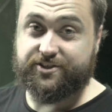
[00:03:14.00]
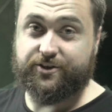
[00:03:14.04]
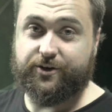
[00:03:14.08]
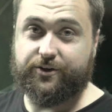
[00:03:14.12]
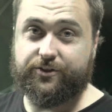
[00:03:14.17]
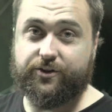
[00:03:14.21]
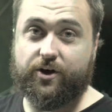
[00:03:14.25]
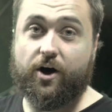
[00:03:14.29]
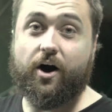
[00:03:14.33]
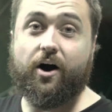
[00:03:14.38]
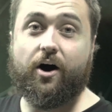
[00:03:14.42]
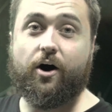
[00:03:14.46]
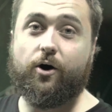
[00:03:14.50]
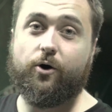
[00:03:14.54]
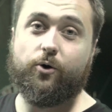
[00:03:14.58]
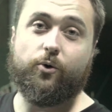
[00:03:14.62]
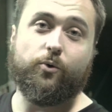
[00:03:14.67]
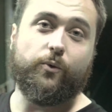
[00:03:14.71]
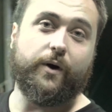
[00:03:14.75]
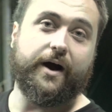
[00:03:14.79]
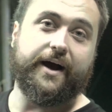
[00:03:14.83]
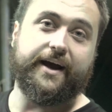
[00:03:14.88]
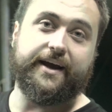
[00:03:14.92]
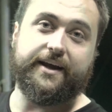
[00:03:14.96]
on the whole
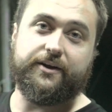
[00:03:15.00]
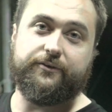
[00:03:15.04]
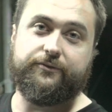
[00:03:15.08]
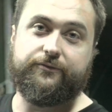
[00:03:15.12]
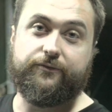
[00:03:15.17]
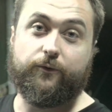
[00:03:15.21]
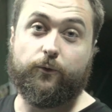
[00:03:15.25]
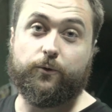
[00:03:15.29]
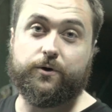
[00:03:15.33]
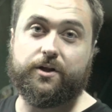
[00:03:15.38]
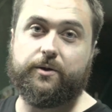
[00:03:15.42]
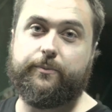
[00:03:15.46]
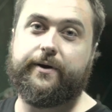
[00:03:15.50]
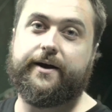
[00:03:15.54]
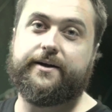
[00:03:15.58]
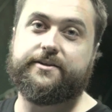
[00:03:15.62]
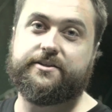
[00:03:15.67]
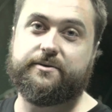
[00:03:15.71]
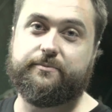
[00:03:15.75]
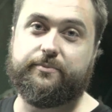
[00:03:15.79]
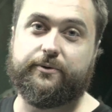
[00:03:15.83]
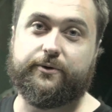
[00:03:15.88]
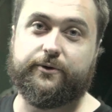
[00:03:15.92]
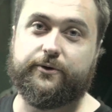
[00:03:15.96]
way, 40 pounds
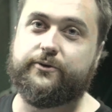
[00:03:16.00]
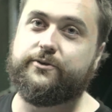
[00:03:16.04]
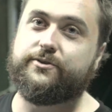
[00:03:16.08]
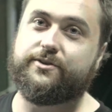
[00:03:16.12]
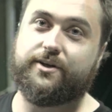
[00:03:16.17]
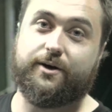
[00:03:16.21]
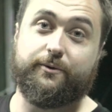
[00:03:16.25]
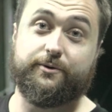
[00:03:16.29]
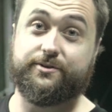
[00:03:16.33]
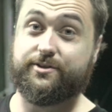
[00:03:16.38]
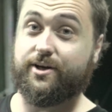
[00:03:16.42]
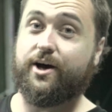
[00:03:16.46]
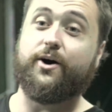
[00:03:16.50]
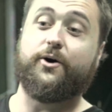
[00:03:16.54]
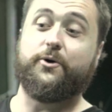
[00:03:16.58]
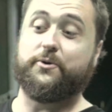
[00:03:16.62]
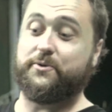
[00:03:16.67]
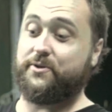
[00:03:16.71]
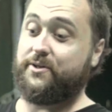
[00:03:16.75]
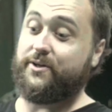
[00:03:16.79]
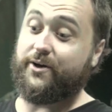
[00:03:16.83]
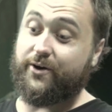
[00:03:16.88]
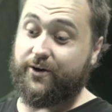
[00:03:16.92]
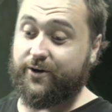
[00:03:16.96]
of boost. I was
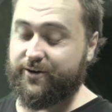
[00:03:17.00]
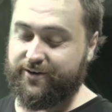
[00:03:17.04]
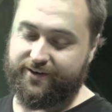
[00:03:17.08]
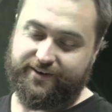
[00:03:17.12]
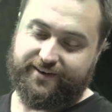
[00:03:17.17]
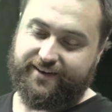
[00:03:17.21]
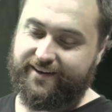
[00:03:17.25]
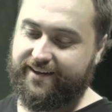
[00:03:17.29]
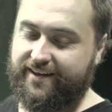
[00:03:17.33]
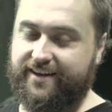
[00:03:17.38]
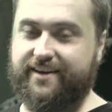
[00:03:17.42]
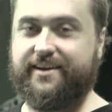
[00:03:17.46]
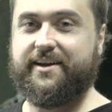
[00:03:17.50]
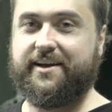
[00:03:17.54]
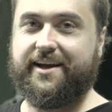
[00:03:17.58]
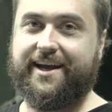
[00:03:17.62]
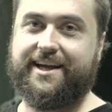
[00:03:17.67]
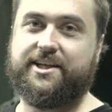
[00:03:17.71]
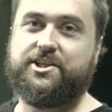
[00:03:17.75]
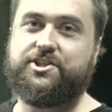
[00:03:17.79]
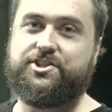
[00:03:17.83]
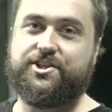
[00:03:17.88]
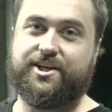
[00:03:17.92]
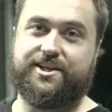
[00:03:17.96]
holding on,
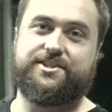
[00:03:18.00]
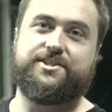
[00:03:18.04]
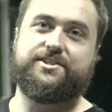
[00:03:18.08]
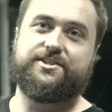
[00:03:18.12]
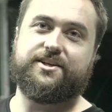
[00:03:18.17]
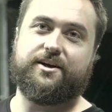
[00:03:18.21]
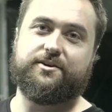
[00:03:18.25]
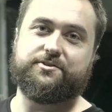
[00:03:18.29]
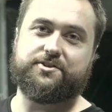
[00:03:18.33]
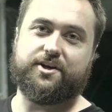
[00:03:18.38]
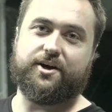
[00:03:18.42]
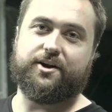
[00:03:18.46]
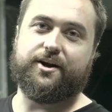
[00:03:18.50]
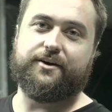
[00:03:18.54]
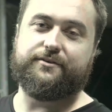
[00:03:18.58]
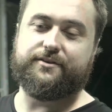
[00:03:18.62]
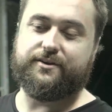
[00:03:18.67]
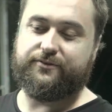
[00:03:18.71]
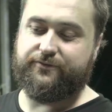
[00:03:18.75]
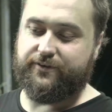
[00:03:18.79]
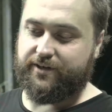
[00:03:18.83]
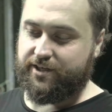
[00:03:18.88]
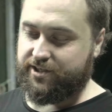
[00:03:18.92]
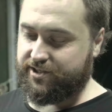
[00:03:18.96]
and just as I was going over the
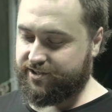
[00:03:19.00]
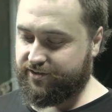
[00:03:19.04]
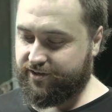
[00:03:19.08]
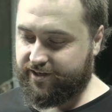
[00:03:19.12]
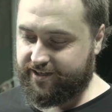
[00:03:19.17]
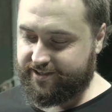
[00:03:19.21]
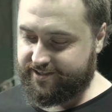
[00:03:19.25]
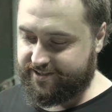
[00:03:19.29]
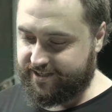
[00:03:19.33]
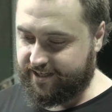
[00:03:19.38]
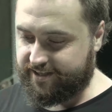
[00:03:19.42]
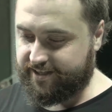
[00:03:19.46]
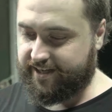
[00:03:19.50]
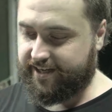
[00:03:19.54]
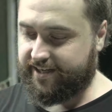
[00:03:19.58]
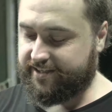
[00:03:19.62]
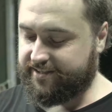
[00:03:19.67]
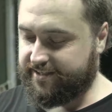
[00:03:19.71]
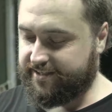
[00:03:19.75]
finish lines, done the head